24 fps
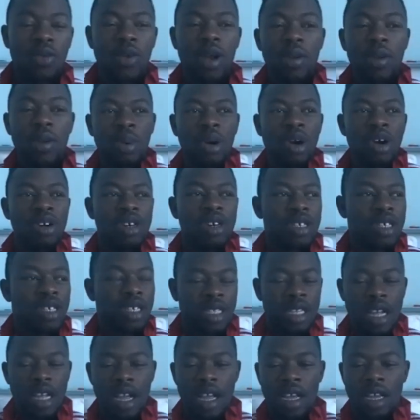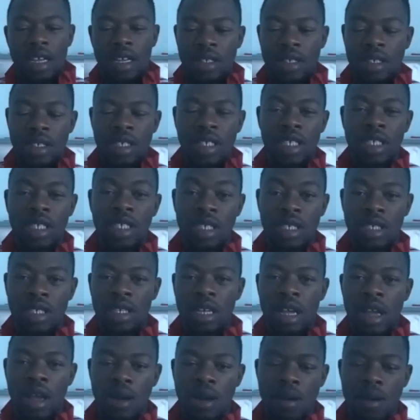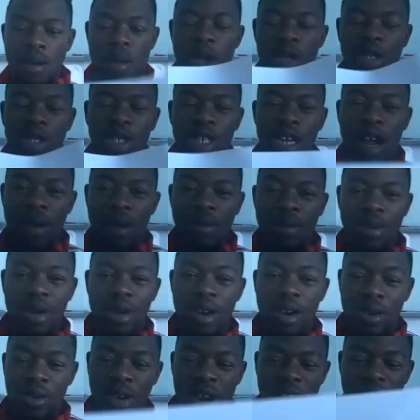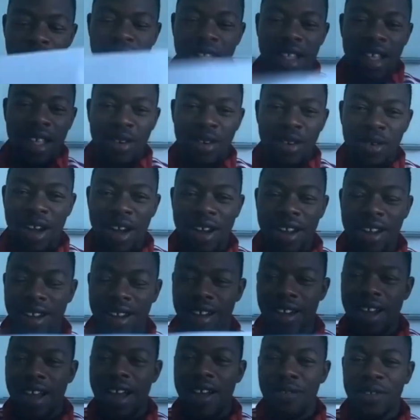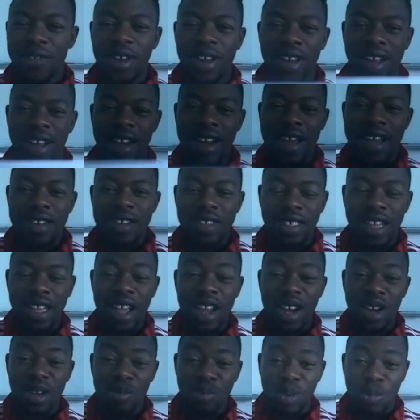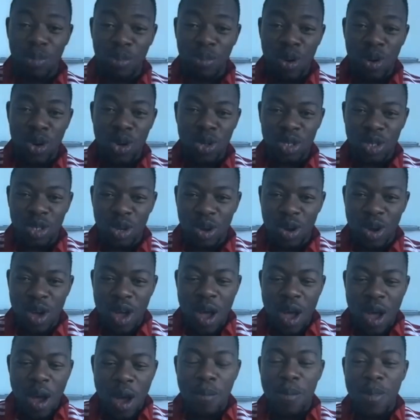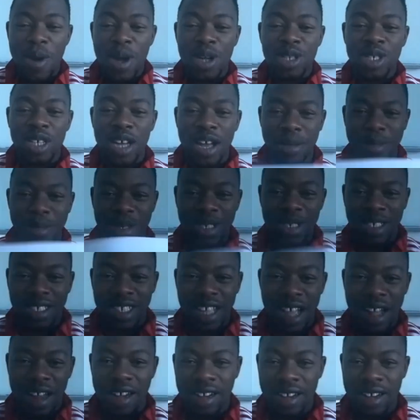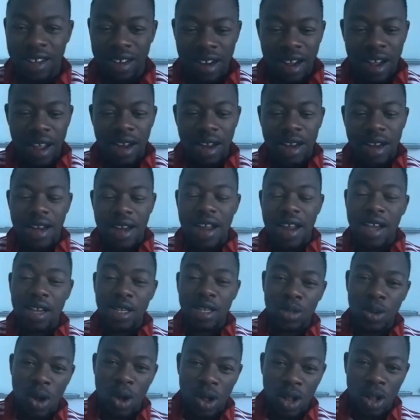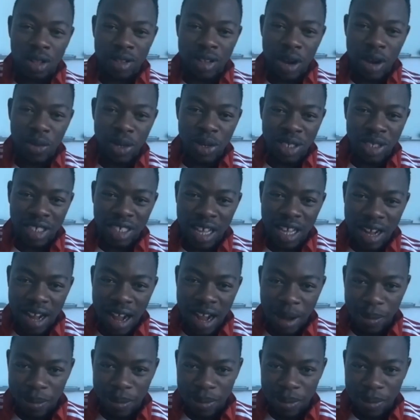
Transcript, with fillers: great part is like this is my job right right here after the client signed the proposal. My job is done. The next call that we set up,